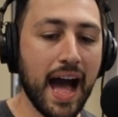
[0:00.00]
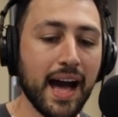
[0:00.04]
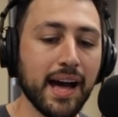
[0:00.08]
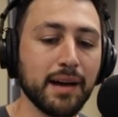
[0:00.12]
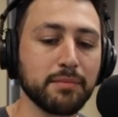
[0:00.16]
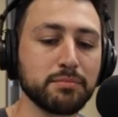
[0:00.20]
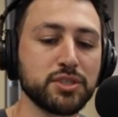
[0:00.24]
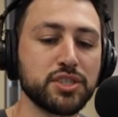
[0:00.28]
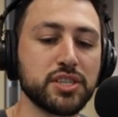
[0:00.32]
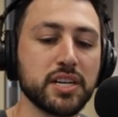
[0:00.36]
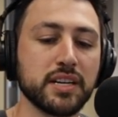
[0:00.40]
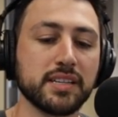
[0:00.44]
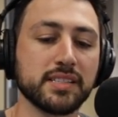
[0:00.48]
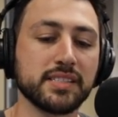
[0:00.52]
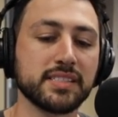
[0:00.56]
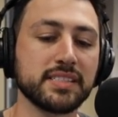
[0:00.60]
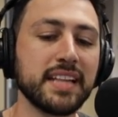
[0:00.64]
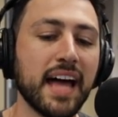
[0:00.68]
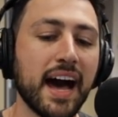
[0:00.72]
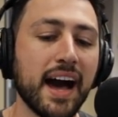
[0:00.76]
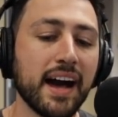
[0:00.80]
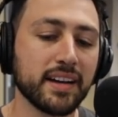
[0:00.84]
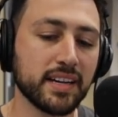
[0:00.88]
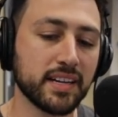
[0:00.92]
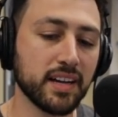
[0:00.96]
I'm just
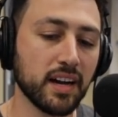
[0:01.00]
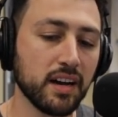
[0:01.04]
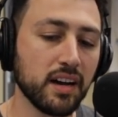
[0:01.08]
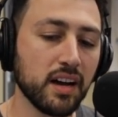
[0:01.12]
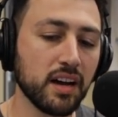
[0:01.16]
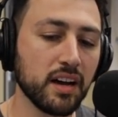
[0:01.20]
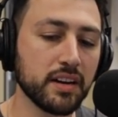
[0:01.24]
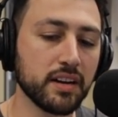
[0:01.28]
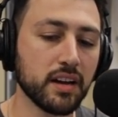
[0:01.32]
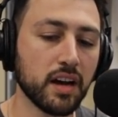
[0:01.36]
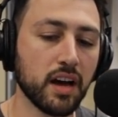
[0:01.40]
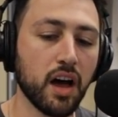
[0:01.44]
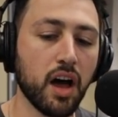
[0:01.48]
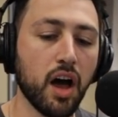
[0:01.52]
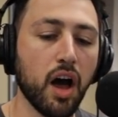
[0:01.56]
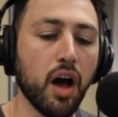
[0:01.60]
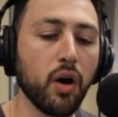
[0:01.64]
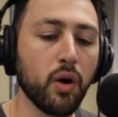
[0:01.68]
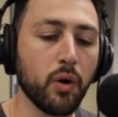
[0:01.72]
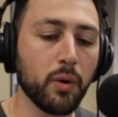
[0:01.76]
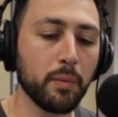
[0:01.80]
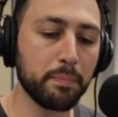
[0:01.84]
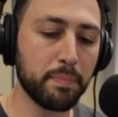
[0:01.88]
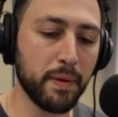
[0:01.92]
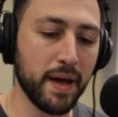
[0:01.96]
not gonna
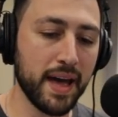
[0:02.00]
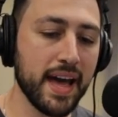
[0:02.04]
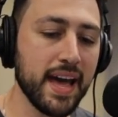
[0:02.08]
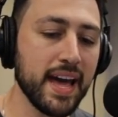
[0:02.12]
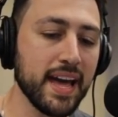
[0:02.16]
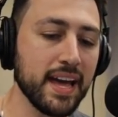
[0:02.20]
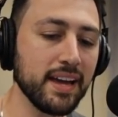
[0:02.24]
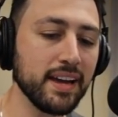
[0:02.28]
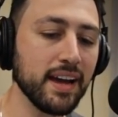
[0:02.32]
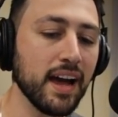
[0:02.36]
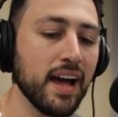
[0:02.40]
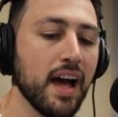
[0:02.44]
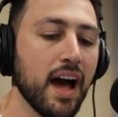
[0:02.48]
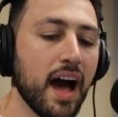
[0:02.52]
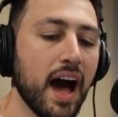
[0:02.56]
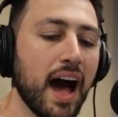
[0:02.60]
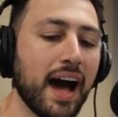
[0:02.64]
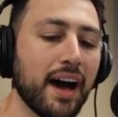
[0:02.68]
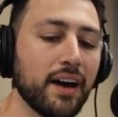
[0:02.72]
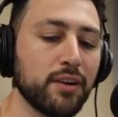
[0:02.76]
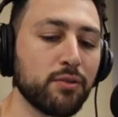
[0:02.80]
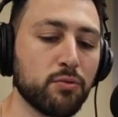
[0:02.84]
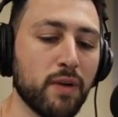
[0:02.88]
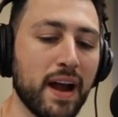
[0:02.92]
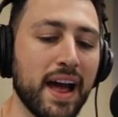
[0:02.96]
obey.
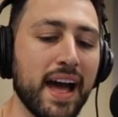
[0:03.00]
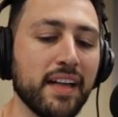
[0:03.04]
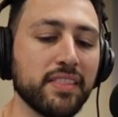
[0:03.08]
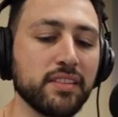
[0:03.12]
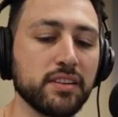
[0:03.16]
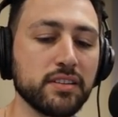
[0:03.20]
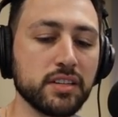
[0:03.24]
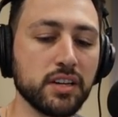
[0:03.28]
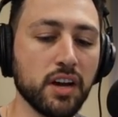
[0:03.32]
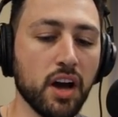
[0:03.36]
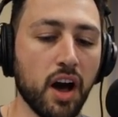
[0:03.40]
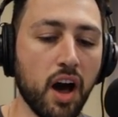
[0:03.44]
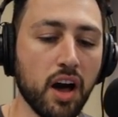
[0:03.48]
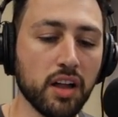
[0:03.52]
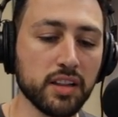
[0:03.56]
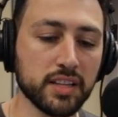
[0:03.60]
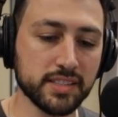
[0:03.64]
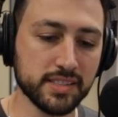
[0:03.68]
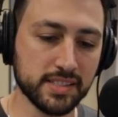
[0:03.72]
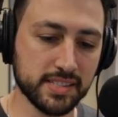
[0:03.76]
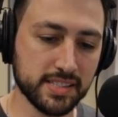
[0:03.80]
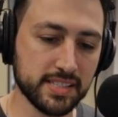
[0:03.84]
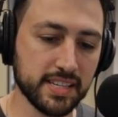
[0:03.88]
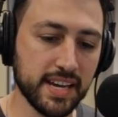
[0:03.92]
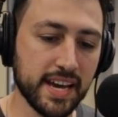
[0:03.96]
I'd rather call
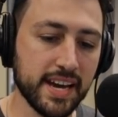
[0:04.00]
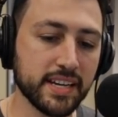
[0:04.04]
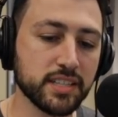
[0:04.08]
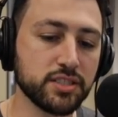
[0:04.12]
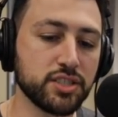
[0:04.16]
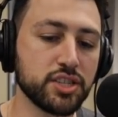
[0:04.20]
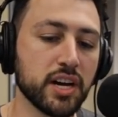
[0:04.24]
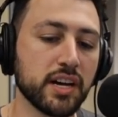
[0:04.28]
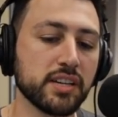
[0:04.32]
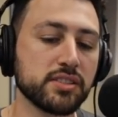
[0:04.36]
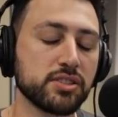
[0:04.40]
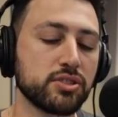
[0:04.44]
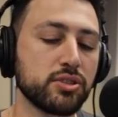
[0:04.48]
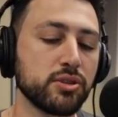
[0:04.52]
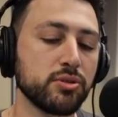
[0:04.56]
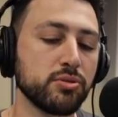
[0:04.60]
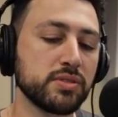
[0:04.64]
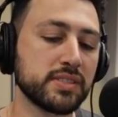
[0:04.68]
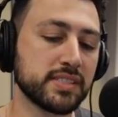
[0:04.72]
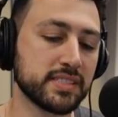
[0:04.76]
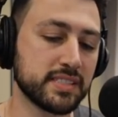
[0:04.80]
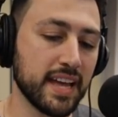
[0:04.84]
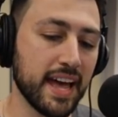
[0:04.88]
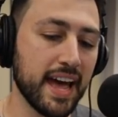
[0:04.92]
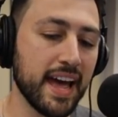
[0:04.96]
in sick just to
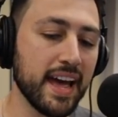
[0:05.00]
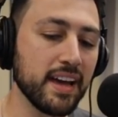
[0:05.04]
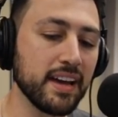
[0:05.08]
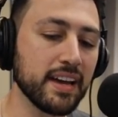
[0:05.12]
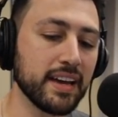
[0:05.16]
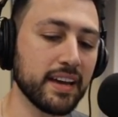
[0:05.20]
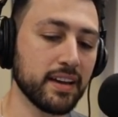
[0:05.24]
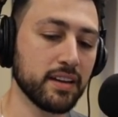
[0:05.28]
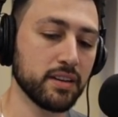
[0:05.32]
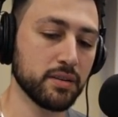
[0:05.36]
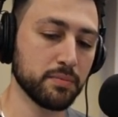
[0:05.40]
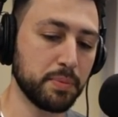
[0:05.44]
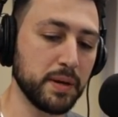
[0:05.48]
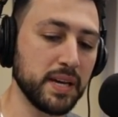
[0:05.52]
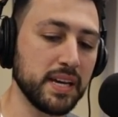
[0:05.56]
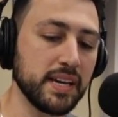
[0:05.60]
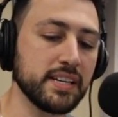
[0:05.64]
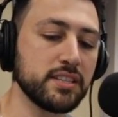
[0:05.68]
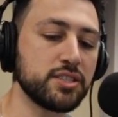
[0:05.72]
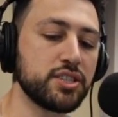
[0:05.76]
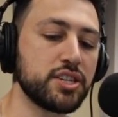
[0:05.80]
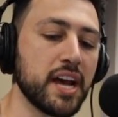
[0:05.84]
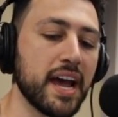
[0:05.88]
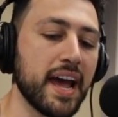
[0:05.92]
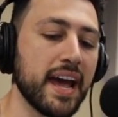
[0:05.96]
stay in
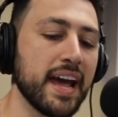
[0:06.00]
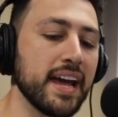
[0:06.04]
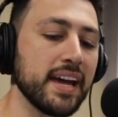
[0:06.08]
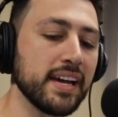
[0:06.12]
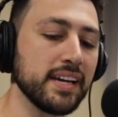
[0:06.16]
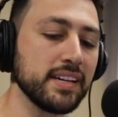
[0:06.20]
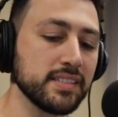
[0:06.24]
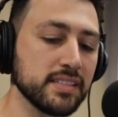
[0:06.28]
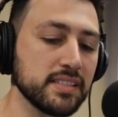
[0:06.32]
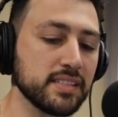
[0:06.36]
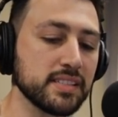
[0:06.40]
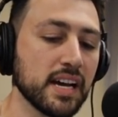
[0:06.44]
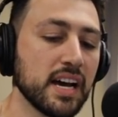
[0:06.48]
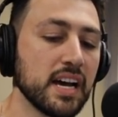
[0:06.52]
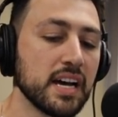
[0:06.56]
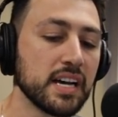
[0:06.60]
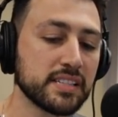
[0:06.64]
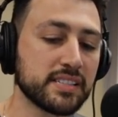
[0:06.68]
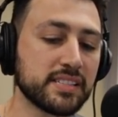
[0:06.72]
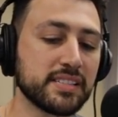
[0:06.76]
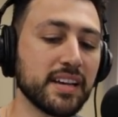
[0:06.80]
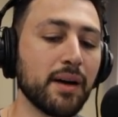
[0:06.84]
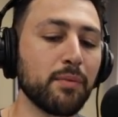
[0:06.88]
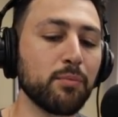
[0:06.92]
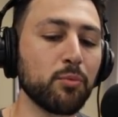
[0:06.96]
PJs.
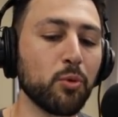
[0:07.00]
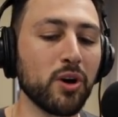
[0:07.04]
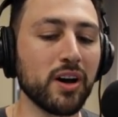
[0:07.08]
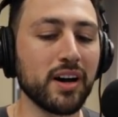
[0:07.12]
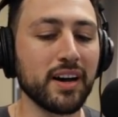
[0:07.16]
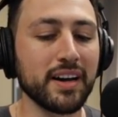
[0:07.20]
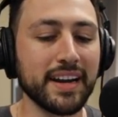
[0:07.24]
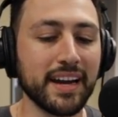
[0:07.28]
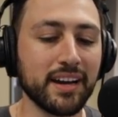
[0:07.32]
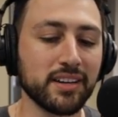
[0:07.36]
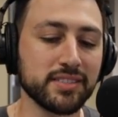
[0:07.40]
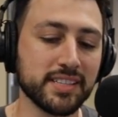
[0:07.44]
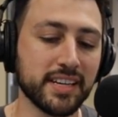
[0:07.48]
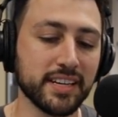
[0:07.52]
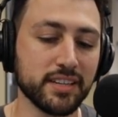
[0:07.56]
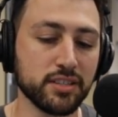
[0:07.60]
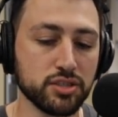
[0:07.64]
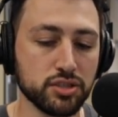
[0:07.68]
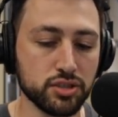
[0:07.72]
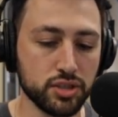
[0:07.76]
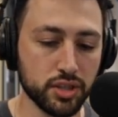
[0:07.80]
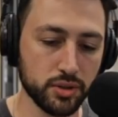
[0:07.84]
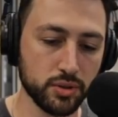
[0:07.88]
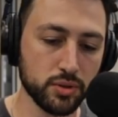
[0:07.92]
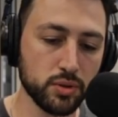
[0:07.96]
Someone else
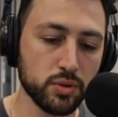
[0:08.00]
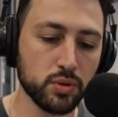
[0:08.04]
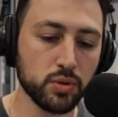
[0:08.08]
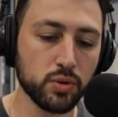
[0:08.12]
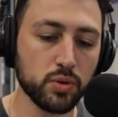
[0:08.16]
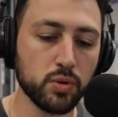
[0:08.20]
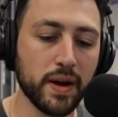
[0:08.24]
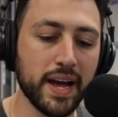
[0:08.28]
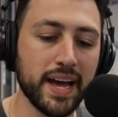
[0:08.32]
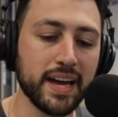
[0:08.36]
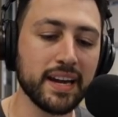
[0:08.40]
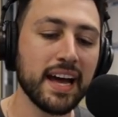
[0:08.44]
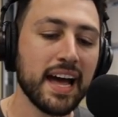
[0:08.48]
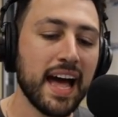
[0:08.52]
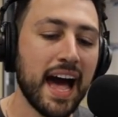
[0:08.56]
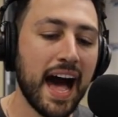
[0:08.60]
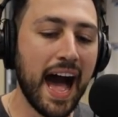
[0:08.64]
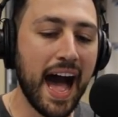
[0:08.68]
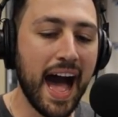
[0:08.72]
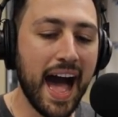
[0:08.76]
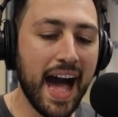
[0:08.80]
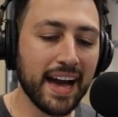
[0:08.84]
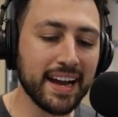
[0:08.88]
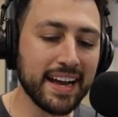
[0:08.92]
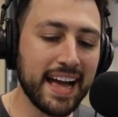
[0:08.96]
can do it.
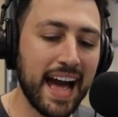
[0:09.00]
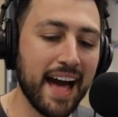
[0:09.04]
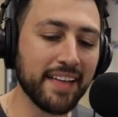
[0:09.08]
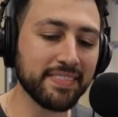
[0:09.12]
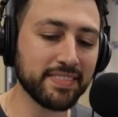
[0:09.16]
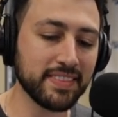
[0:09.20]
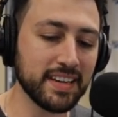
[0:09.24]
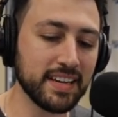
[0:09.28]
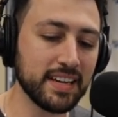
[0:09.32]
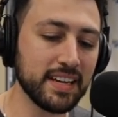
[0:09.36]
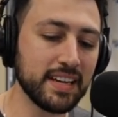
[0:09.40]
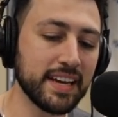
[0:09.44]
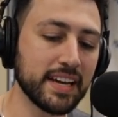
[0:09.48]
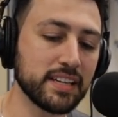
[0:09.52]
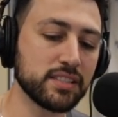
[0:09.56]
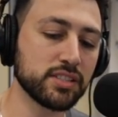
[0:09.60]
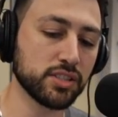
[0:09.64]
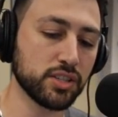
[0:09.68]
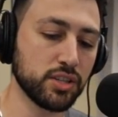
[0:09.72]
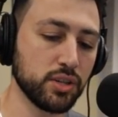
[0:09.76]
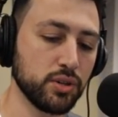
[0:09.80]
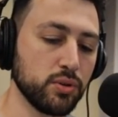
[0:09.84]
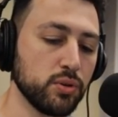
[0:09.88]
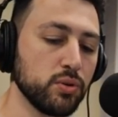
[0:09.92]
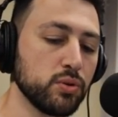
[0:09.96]
I got the
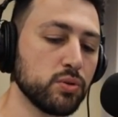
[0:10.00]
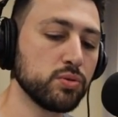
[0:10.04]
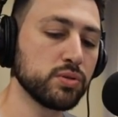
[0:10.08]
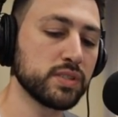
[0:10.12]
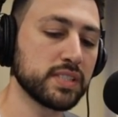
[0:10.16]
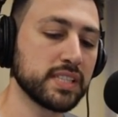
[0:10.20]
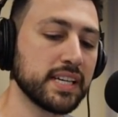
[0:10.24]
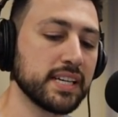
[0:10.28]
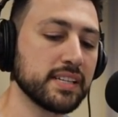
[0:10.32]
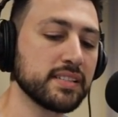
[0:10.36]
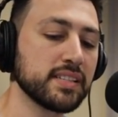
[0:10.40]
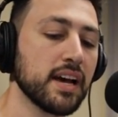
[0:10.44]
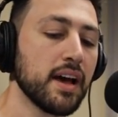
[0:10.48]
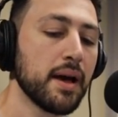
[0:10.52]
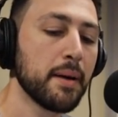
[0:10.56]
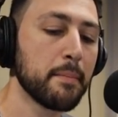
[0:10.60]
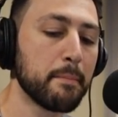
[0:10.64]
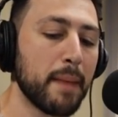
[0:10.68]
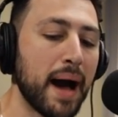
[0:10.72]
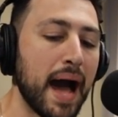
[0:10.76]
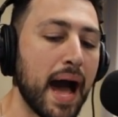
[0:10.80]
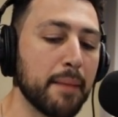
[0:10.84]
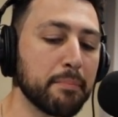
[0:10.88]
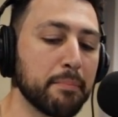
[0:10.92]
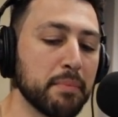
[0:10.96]
excuses.
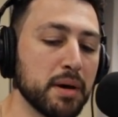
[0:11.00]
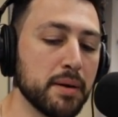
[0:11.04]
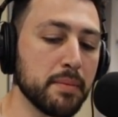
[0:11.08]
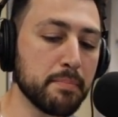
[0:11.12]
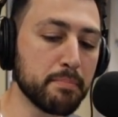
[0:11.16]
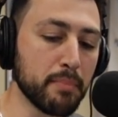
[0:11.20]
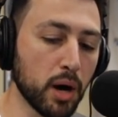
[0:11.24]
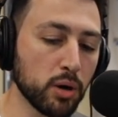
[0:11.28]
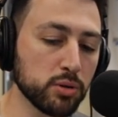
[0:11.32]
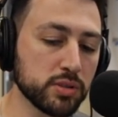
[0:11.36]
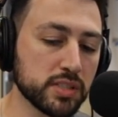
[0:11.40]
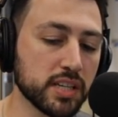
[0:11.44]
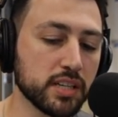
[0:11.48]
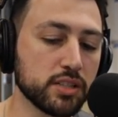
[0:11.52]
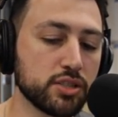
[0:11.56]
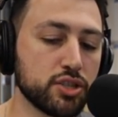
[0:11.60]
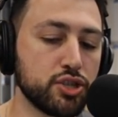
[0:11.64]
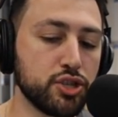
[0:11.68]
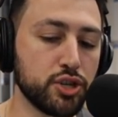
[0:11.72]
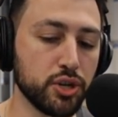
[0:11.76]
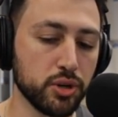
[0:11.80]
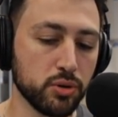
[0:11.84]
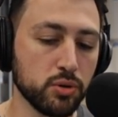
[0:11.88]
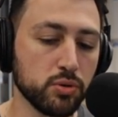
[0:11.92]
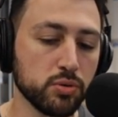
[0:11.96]
My mimosa's
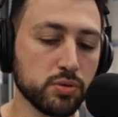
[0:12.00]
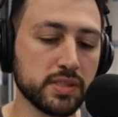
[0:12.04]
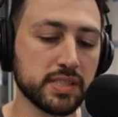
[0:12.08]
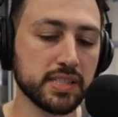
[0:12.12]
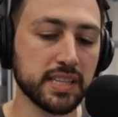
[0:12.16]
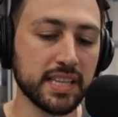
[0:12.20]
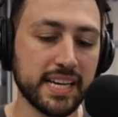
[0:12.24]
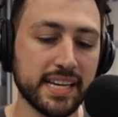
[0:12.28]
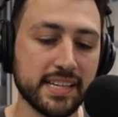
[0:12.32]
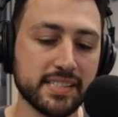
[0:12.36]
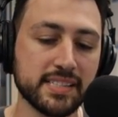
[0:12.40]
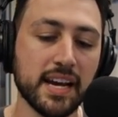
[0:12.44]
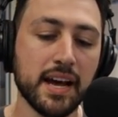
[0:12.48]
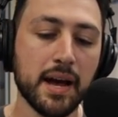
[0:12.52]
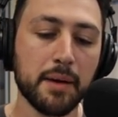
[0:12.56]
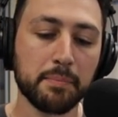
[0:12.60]
juiceless.